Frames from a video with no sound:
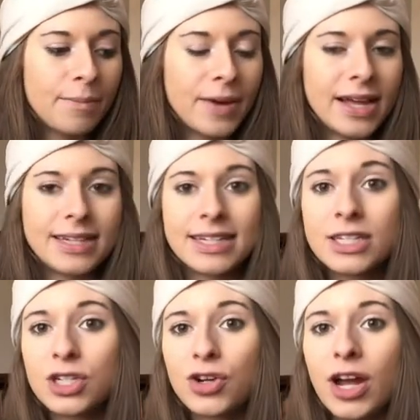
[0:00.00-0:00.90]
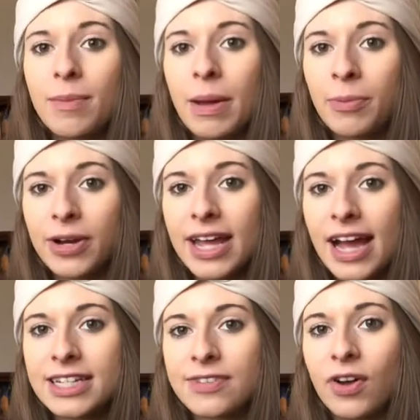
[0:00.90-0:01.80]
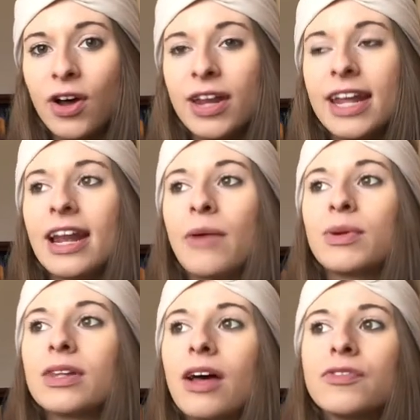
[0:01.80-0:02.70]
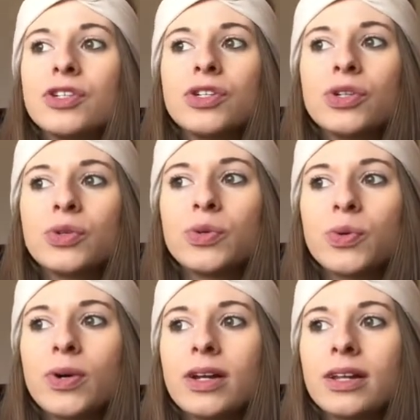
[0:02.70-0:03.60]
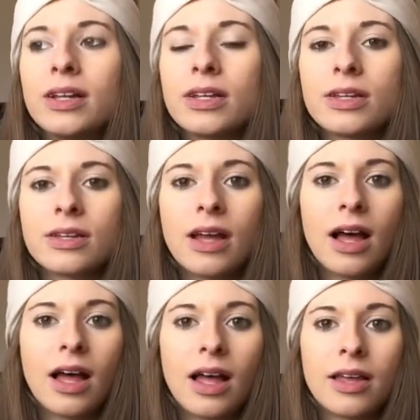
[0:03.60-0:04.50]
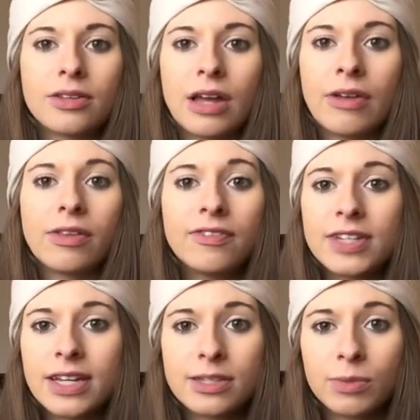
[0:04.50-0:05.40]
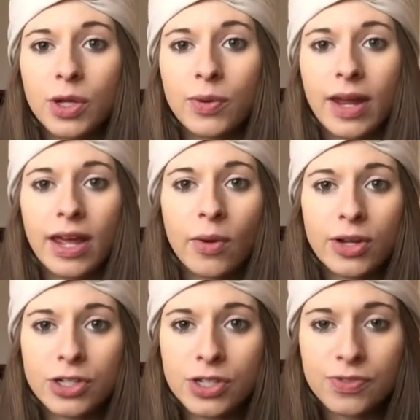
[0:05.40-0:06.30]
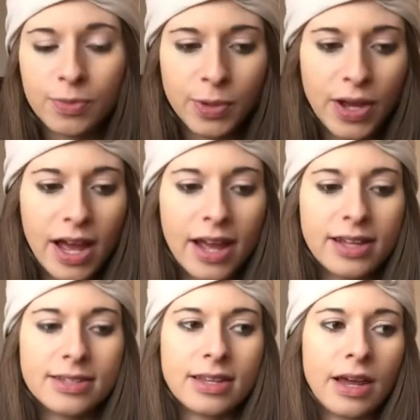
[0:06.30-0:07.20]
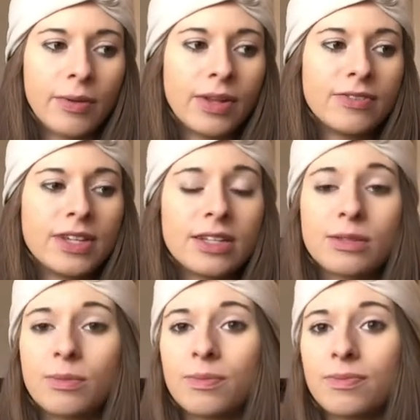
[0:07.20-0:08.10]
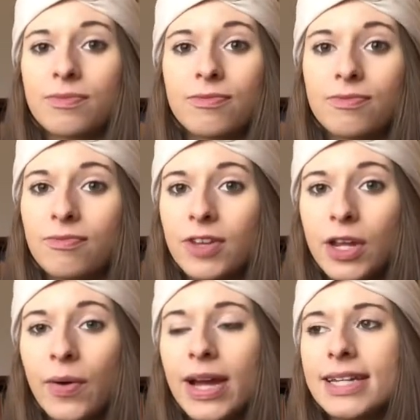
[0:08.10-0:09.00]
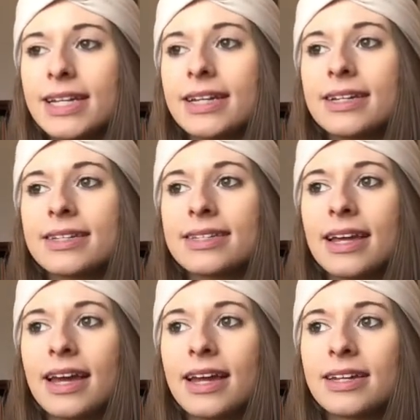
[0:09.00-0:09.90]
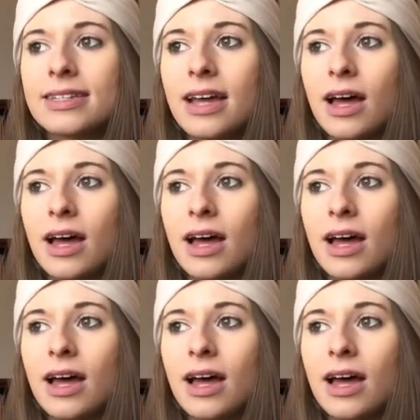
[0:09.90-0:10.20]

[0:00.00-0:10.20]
But Instagram, I'm pretty active on, and I would love to do, I'd love to get some Q&A questions from you guys. I would love to get some video ideas, and